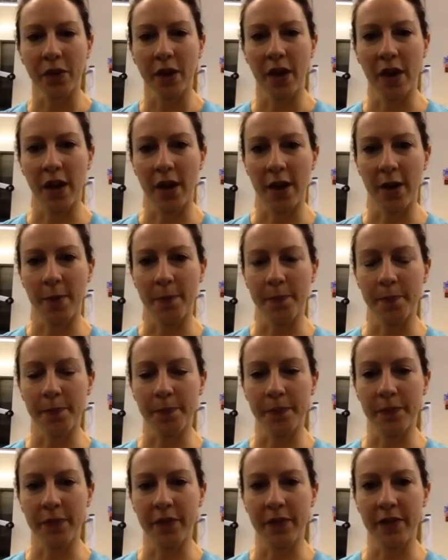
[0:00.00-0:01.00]

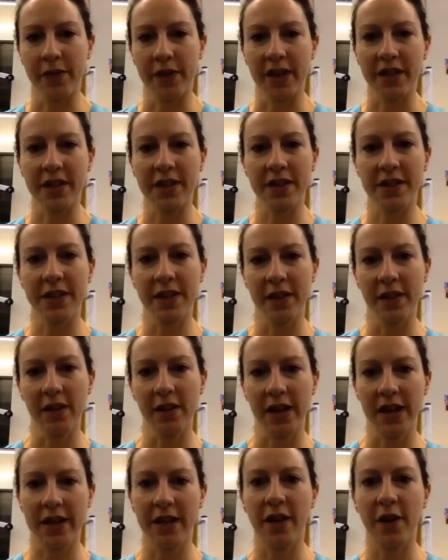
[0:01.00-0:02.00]
there's
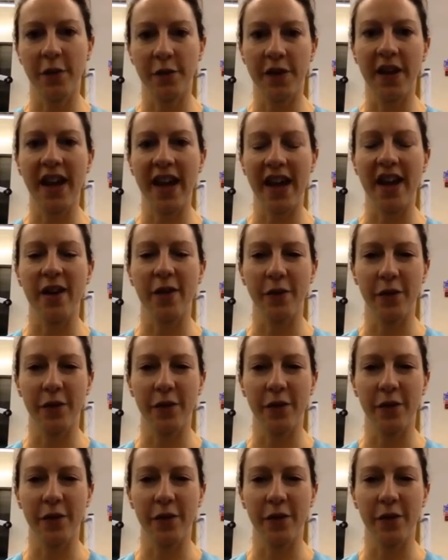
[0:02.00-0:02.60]
still enough there